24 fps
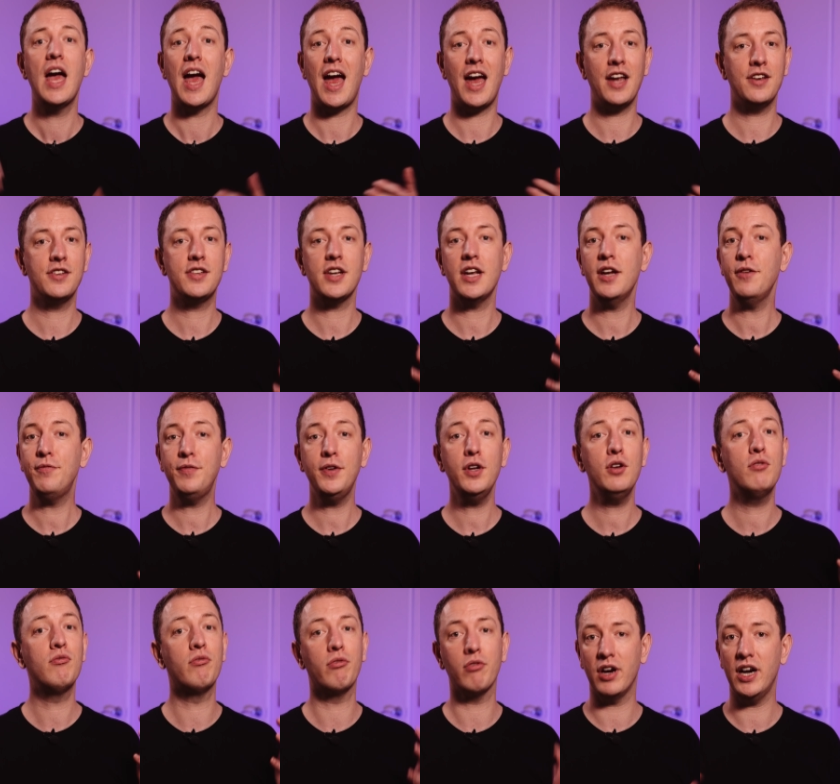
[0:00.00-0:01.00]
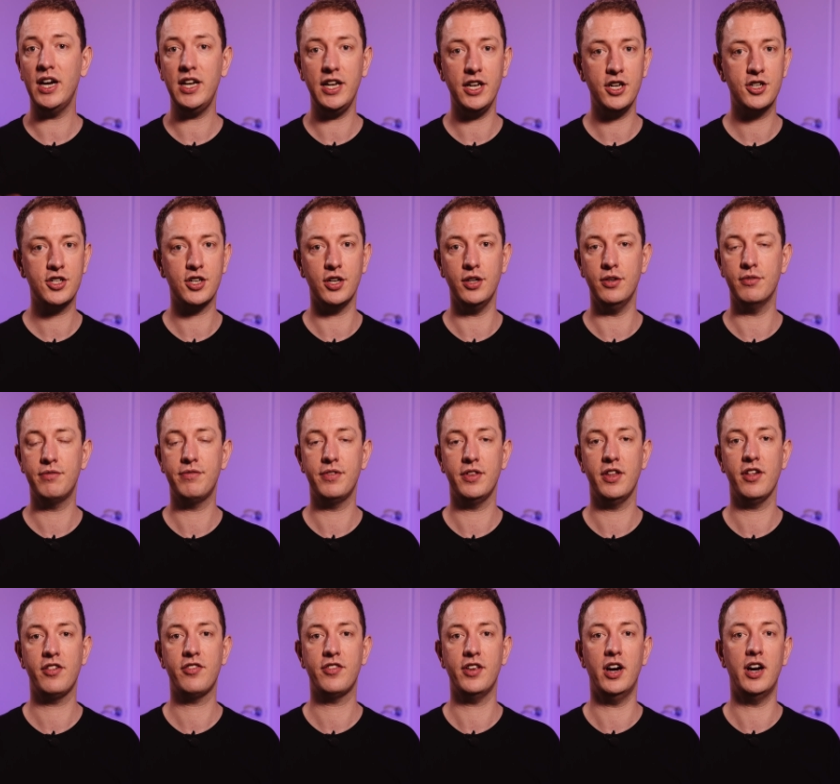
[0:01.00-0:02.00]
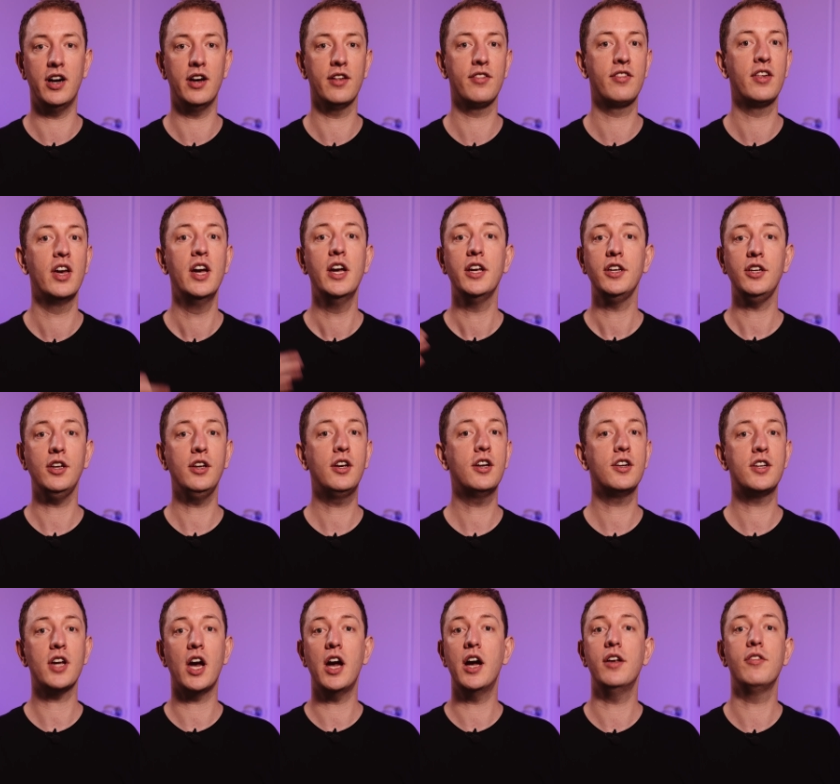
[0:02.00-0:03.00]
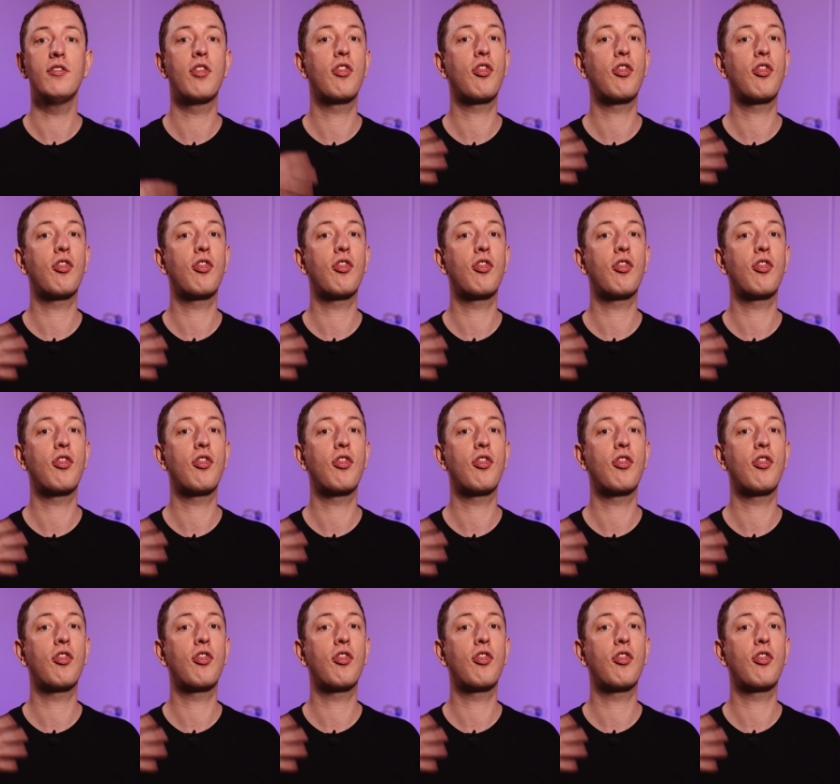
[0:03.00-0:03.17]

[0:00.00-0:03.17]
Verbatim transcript: And if you really shoot for the stars, you could earn